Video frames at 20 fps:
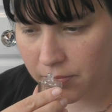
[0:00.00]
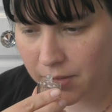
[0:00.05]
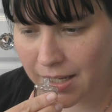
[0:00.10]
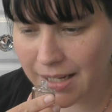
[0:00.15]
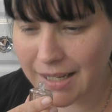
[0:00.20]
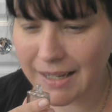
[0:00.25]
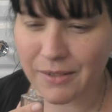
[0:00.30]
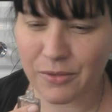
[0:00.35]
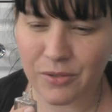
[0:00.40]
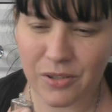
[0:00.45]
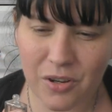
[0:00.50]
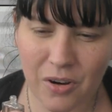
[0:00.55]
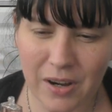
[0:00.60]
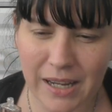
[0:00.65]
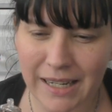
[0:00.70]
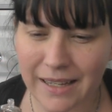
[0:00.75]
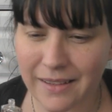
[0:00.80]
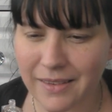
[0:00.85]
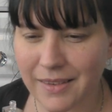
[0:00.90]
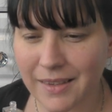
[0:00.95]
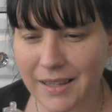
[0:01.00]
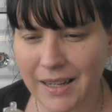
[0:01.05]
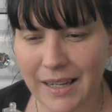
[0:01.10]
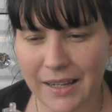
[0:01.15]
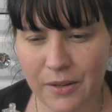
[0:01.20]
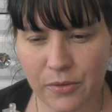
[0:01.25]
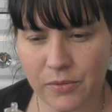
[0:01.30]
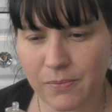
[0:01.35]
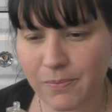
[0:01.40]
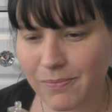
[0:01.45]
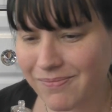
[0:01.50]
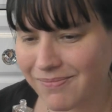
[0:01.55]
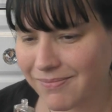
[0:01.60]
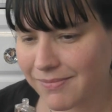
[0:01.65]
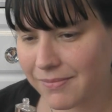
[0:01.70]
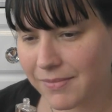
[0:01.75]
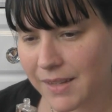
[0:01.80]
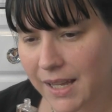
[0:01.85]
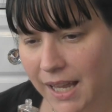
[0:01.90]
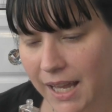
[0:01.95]
a little tiny, a little
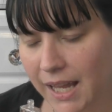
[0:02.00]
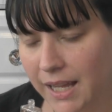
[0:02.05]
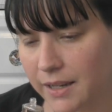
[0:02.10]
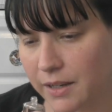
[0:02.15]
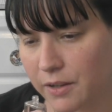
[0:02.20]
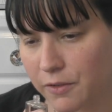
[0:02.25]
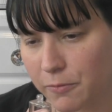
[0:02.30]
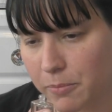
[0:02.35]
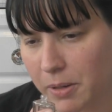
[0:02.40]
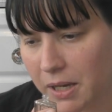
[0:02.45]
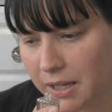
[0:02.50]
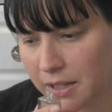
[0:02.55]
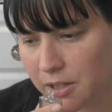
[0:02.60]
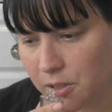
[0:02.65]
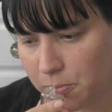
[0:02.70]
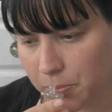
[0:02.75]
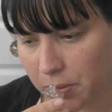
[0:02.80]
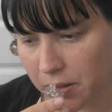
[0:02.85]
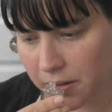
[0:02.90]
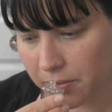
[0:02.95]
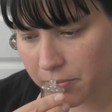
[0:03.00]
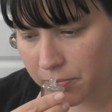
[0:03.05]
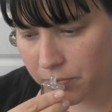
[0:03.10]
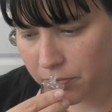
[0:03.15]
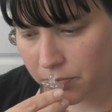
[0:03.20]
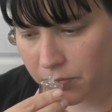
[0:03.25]
hint of peach, but